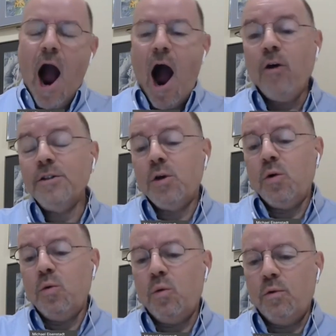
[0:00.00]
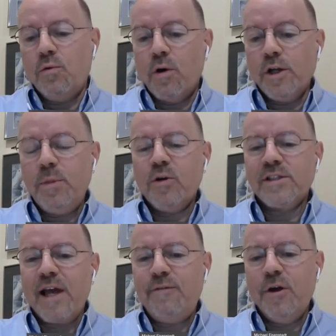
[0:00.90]
I also wrote it
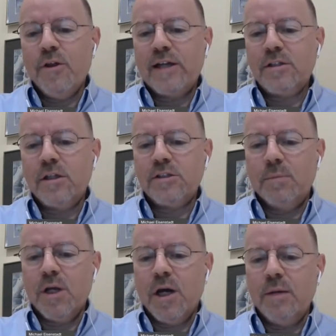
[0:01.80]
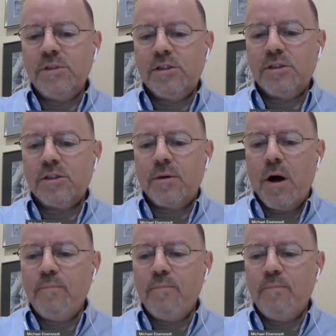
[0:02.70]
because I feel that sometimes it's